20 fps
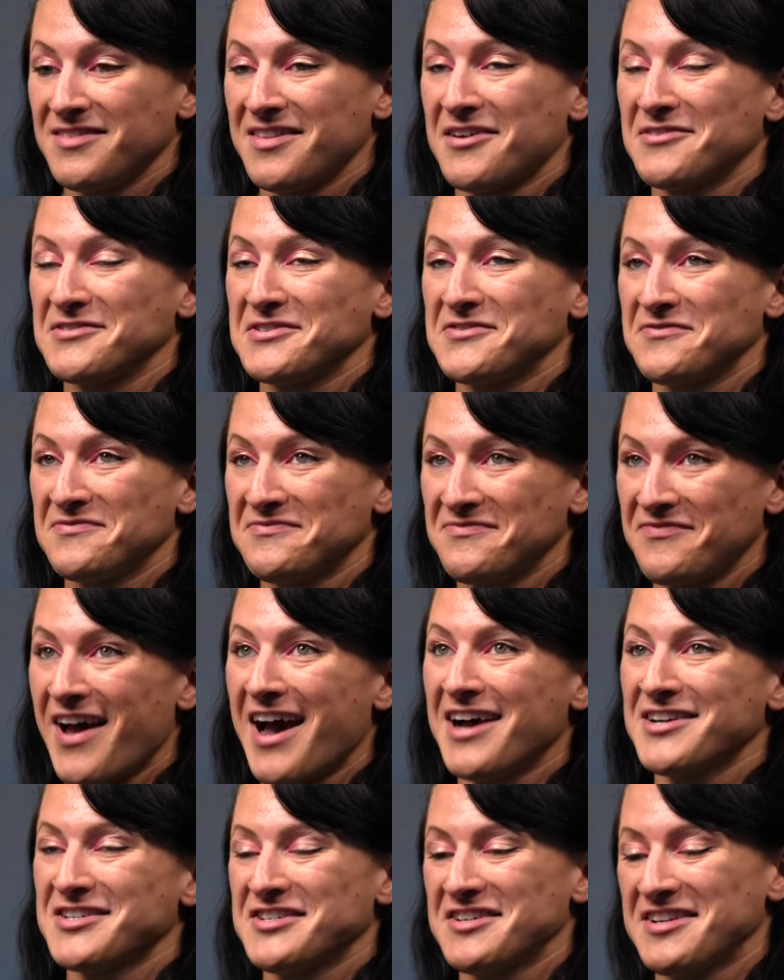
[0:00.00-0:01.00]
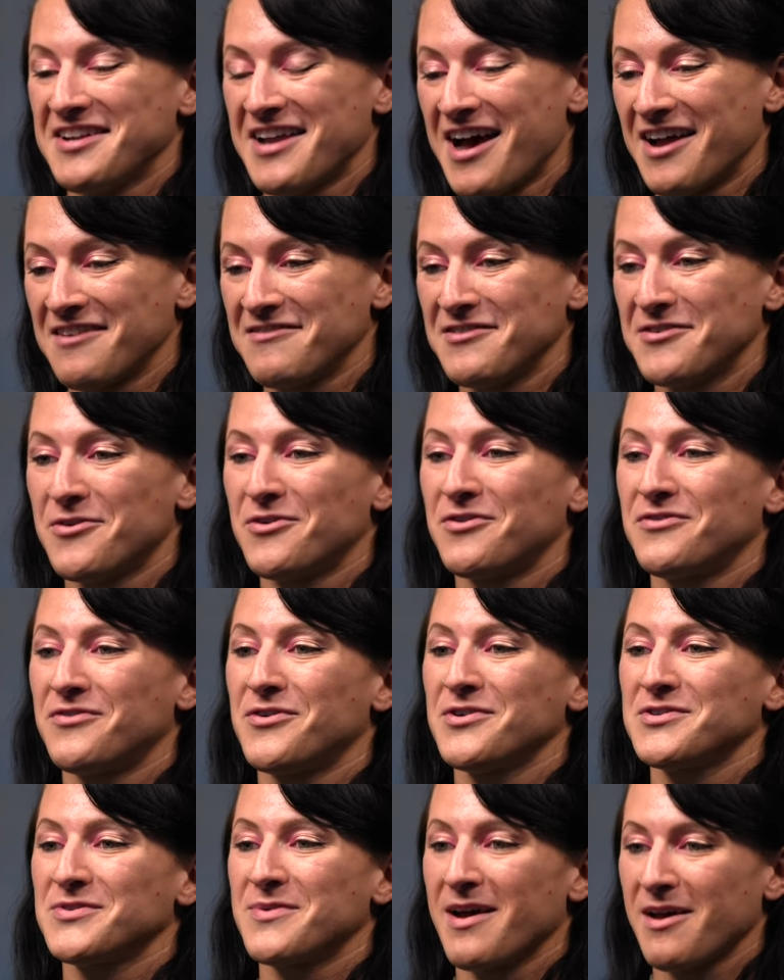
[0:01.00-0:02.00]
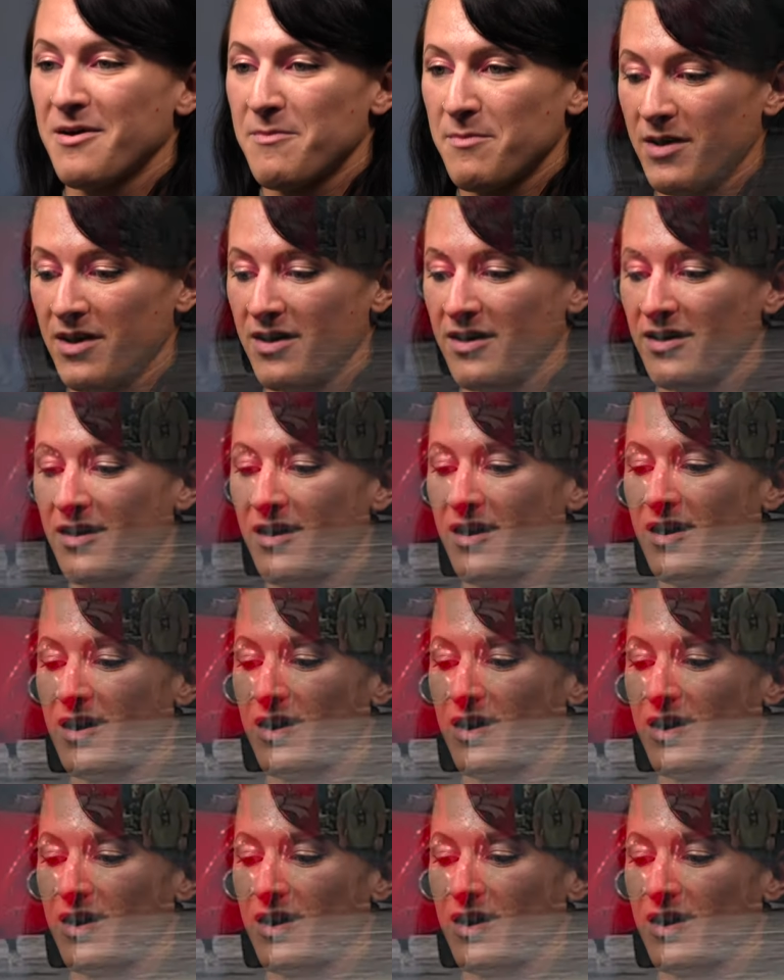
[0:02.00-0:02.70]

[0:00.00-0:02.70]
that was fashioned out of an old Volkswagen Bug